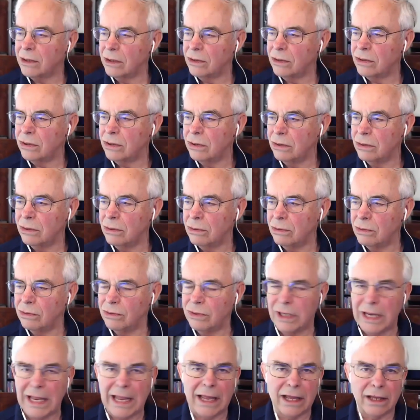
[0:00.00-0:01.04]
to
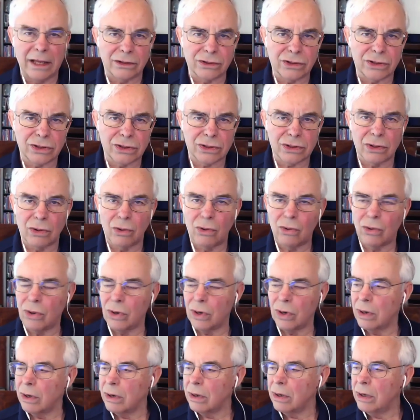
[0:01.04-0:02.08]
dance,
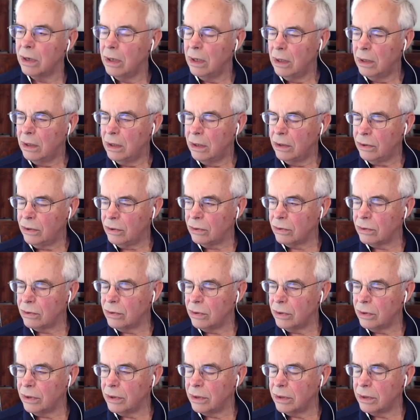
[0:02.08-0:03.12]
or you
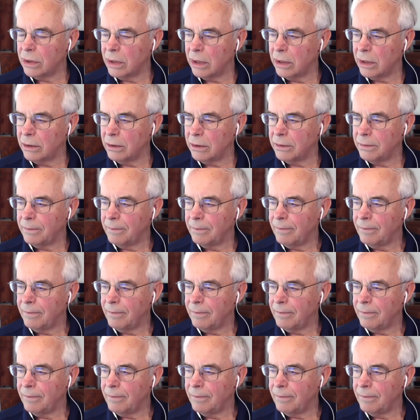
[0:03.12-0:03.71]
could uh,